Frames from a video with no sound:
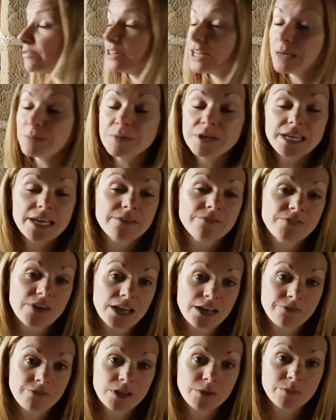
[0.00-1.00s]
name became
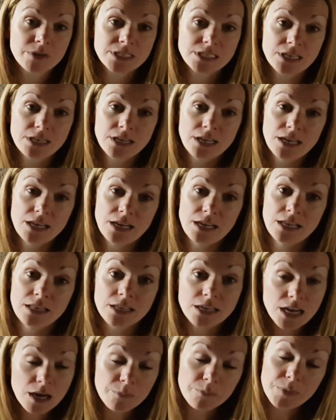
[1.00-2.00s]
very famous in
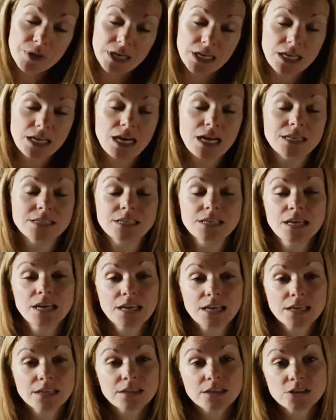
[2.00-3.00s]
the company and in
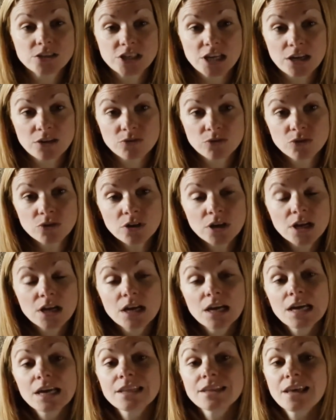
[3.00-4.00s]
Jerez in general,
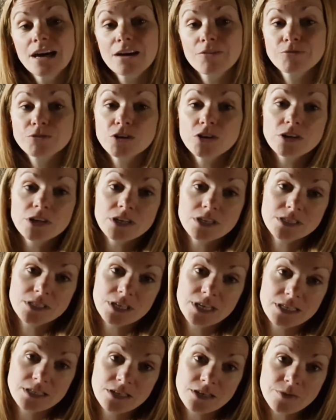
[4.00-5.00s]
that a few years
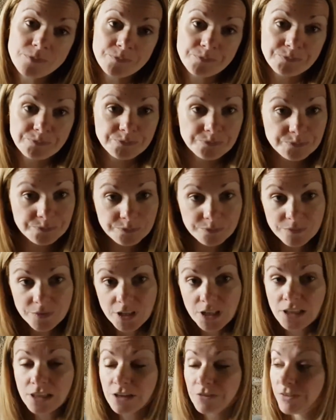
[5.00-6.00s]
later,
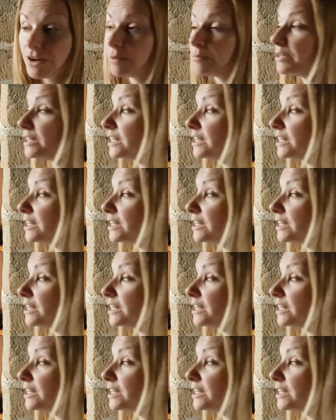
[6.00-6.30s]
the family